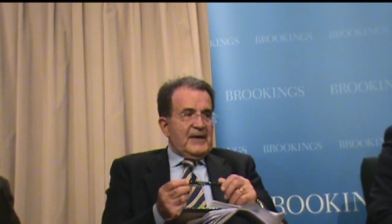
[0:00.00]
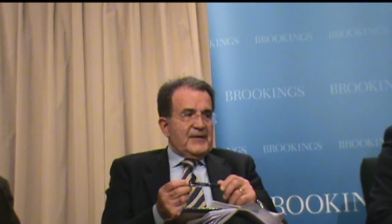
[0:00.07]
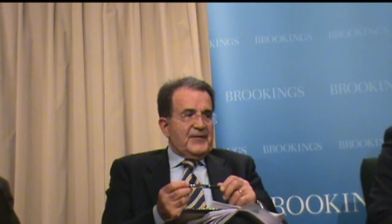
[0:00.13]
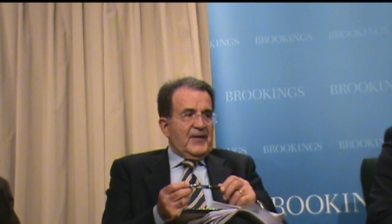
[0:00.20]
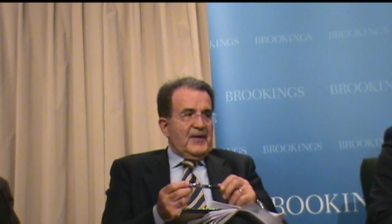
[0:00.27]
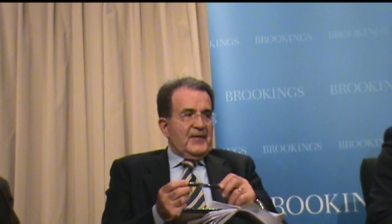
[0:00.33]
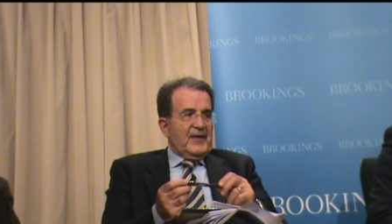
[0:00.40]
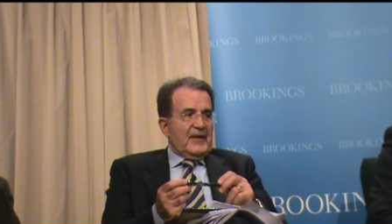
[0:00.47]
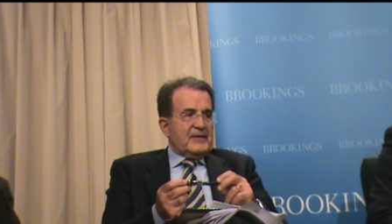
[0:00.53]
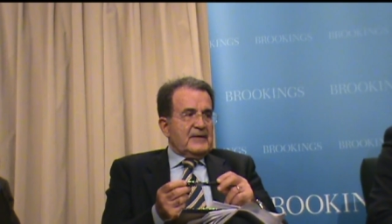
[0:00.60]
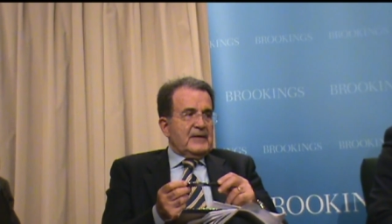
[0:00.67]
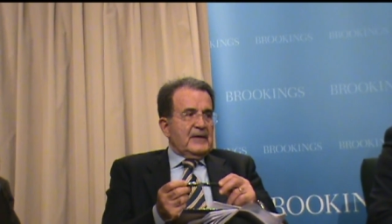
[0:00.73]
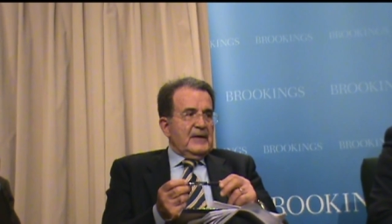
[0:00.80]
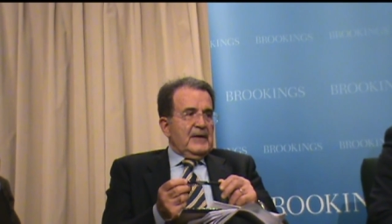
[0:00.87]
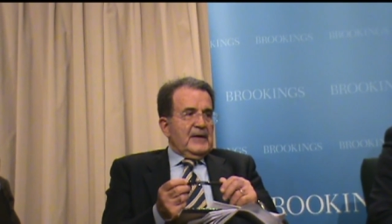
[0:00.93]
I think that
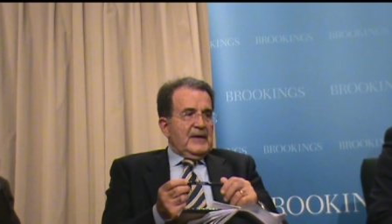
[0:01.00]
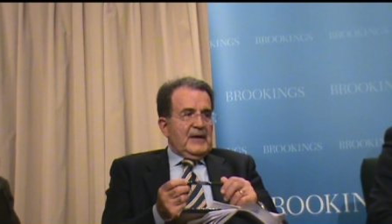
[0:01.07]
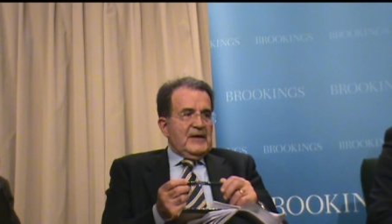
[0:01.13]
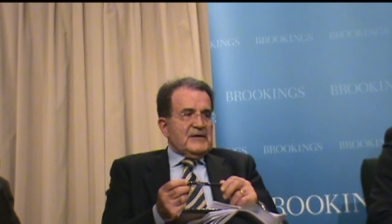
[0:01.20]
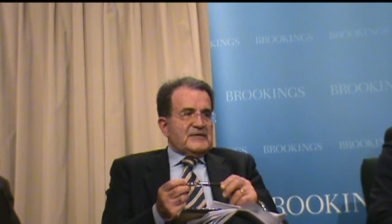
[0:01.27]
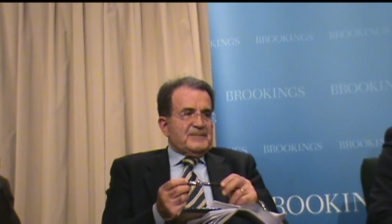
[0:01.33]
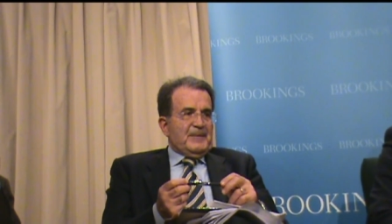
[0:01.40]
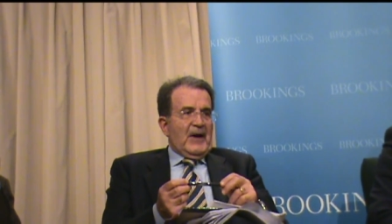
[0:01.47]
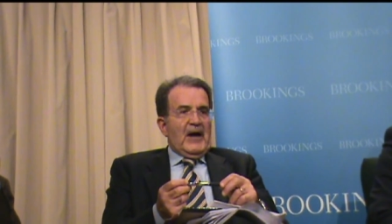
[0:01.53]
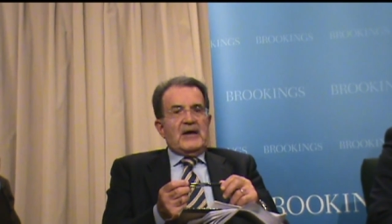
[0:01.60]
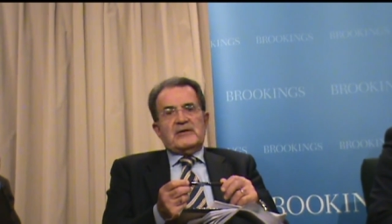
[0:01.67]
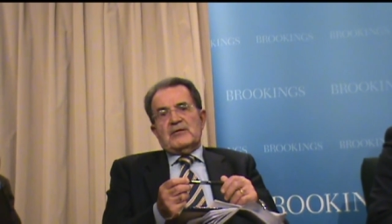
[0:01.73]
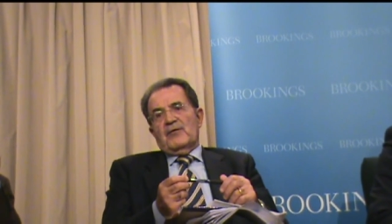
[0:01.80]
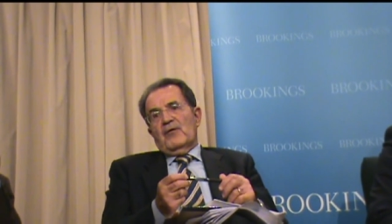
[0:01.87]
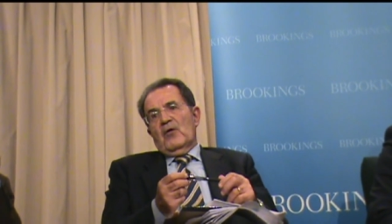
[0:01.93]
in
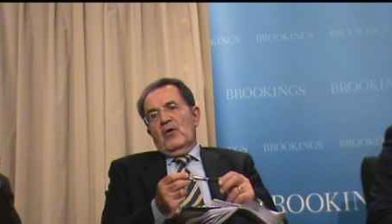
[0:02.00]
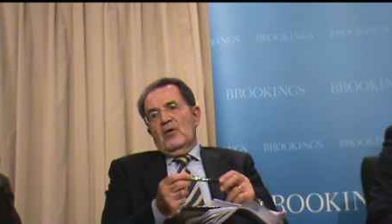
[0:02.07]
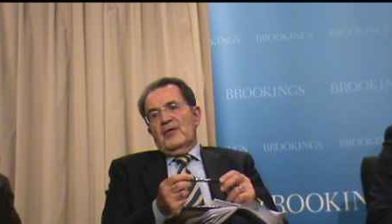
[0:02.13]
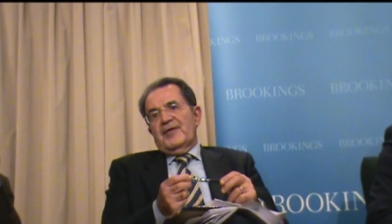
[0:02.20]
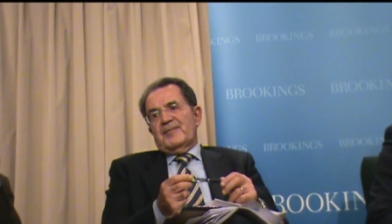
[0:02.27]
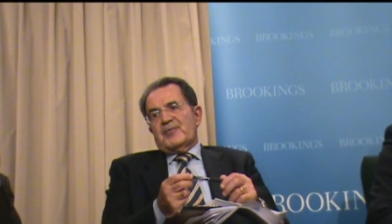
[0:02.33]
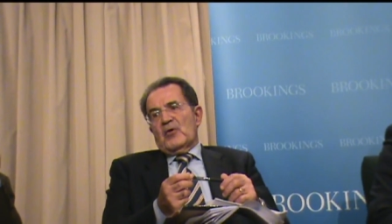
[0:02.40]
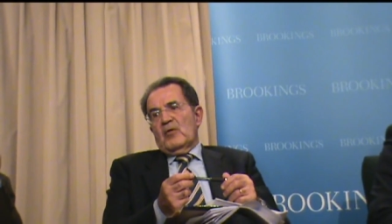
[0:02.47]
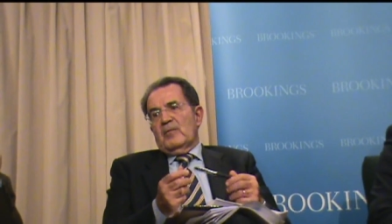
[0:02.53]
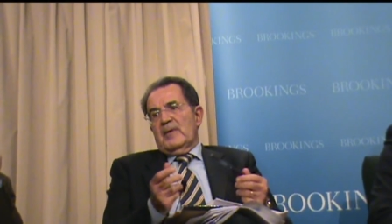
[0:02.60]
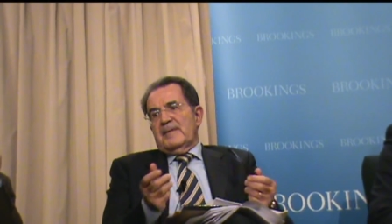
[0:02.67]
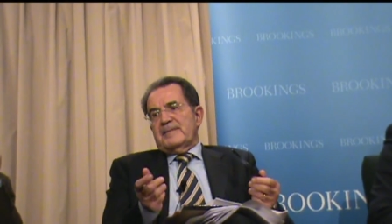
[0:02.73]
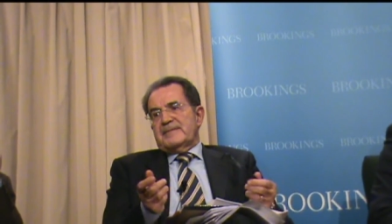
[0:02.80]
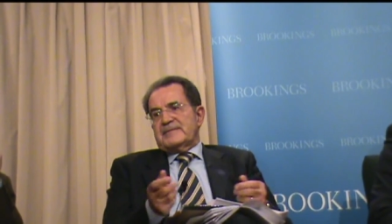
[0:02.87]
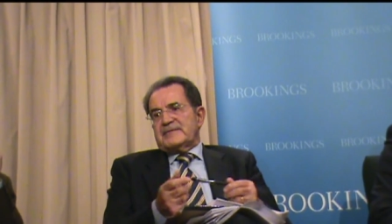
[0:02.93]
spite of all the
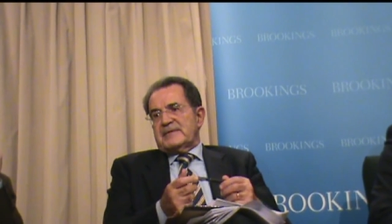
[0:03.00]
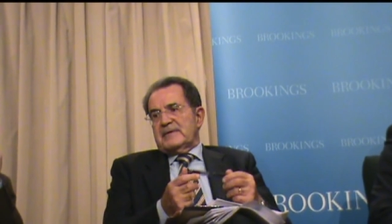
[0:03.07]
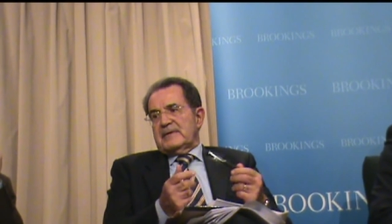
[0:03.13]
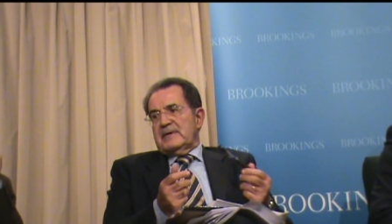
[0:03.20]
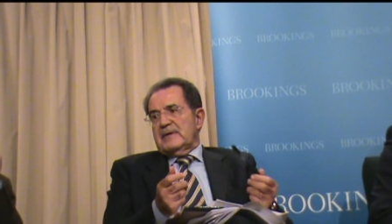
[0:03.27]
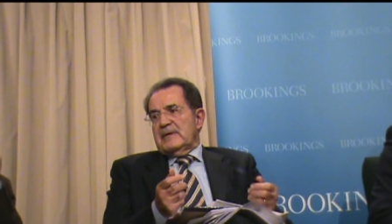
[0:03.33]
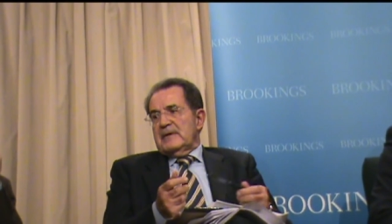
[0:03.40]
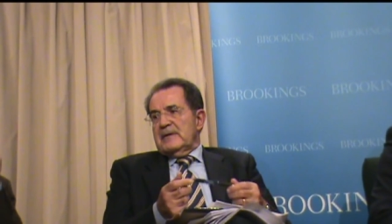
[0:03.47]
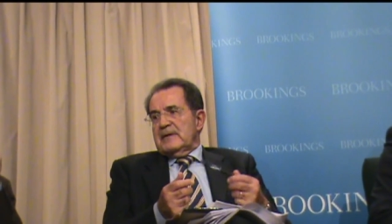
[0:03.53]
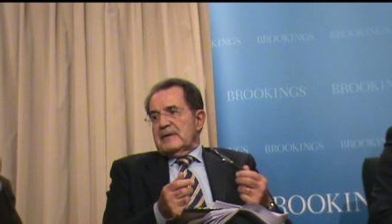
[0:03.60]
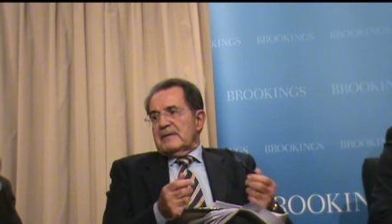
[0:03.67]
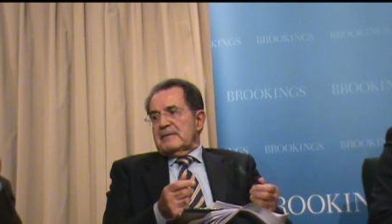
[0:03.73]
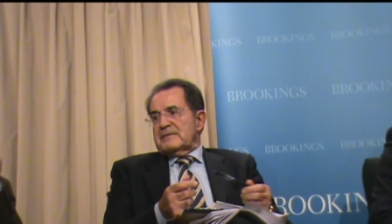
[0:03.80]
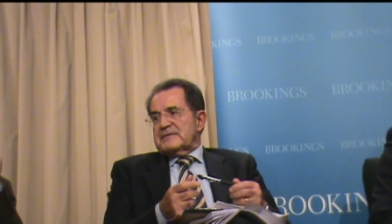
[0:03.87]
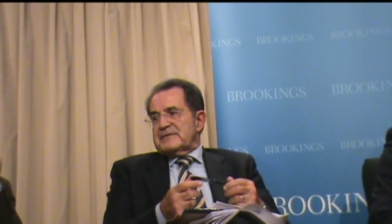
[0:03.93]
problems
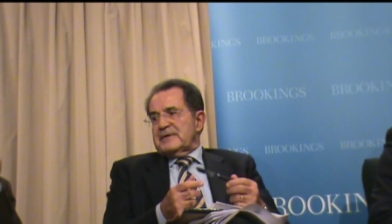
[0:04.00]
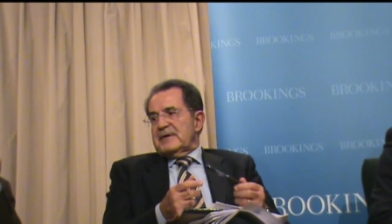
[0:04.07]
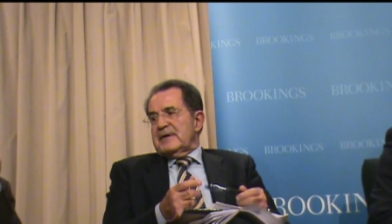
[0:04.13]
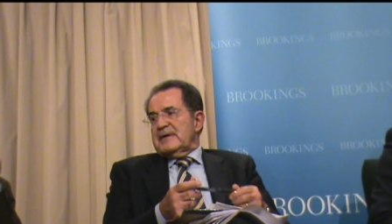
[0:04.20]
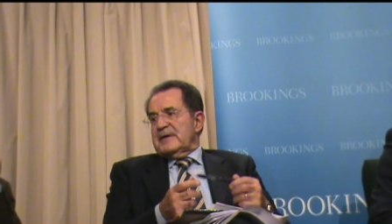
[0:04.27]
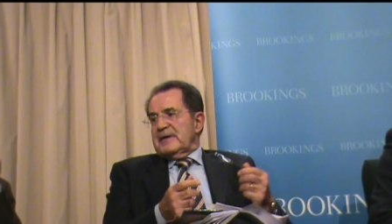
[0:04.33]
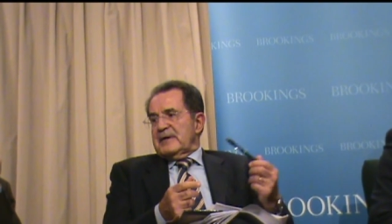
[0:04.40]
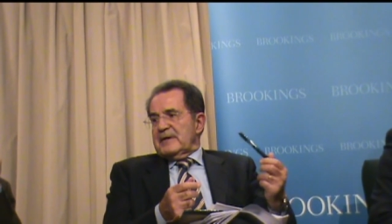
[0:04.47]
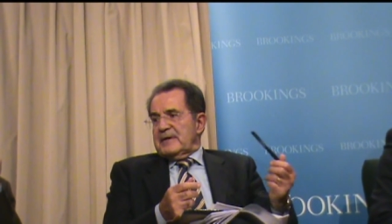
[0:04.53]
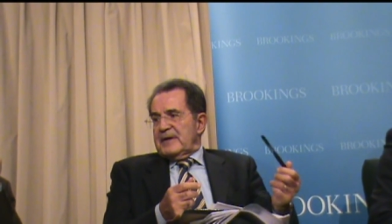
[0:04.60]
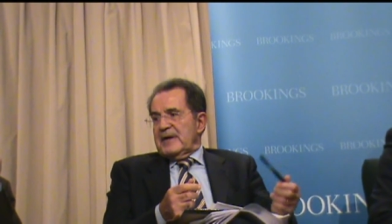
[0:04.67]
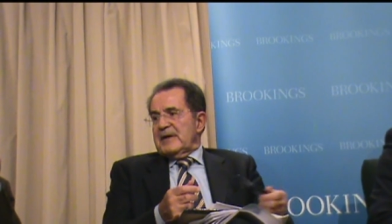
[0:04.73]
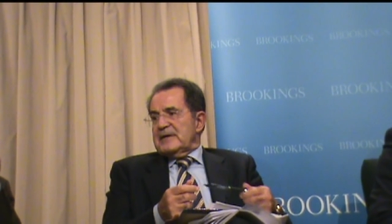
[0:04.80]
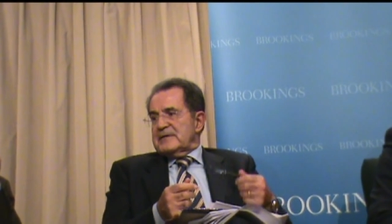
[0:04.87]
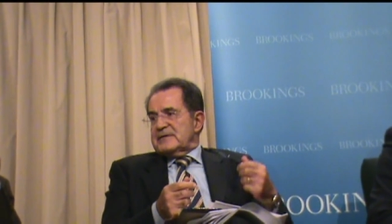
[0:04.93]
concerning
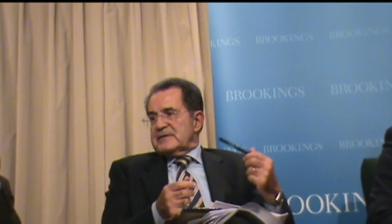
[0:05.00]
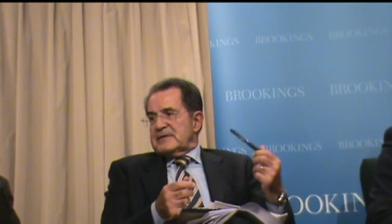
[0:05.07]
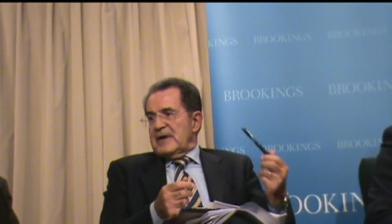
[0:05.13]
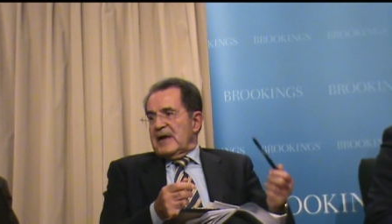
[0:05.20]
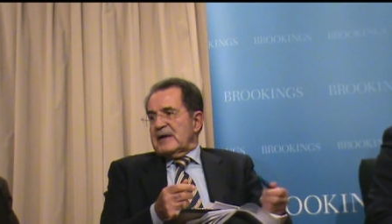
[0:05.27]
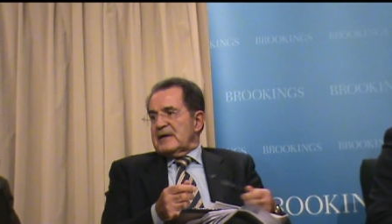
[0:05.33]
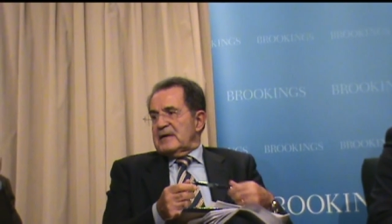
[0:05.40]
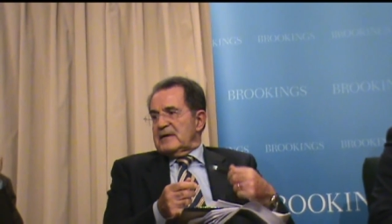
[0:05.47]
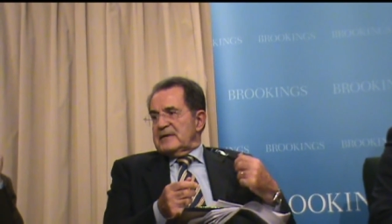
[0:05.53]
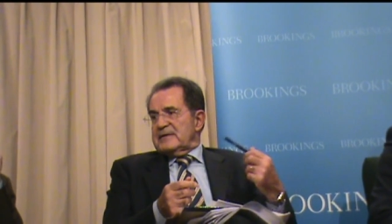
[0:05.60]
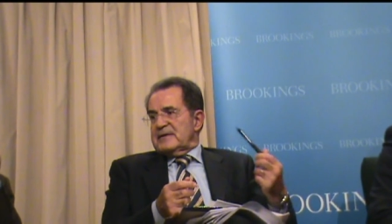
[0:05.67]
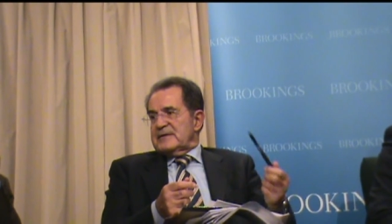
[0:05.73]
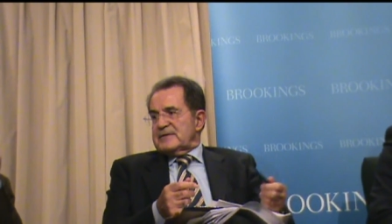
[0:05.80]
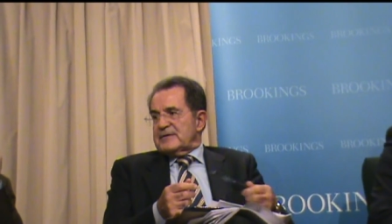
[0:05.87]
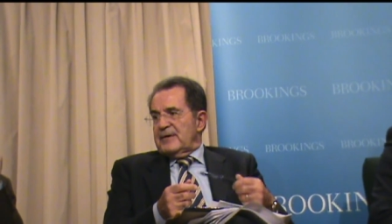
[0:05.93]
Greece,
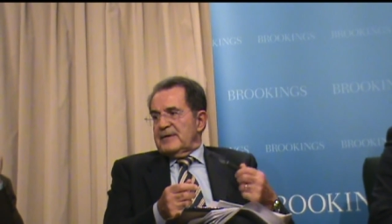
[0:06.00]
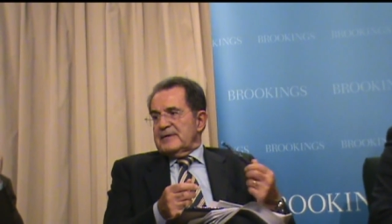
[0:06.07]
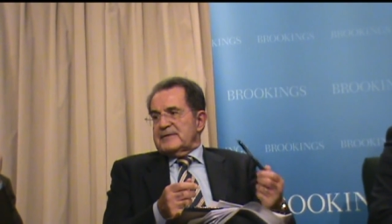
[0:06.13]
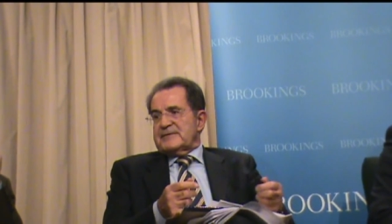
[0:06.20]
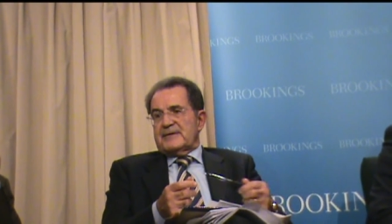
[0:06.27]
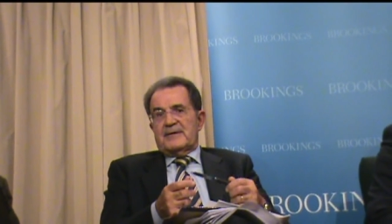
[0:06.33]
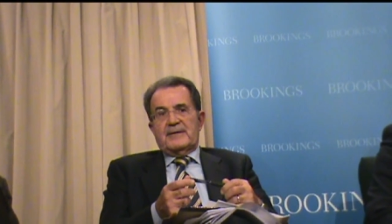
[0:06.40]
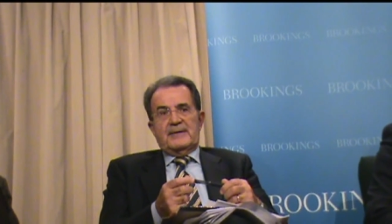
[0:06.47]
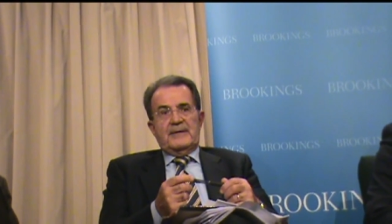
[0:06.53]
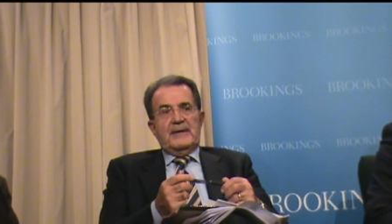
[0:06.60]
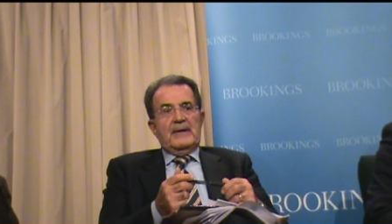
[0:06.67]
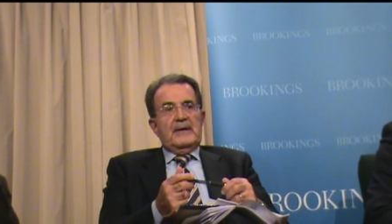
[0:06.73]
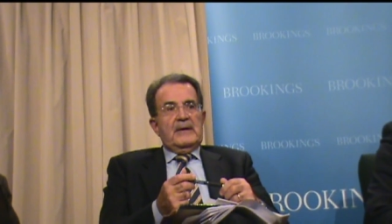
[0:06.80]
Ireland, and so on,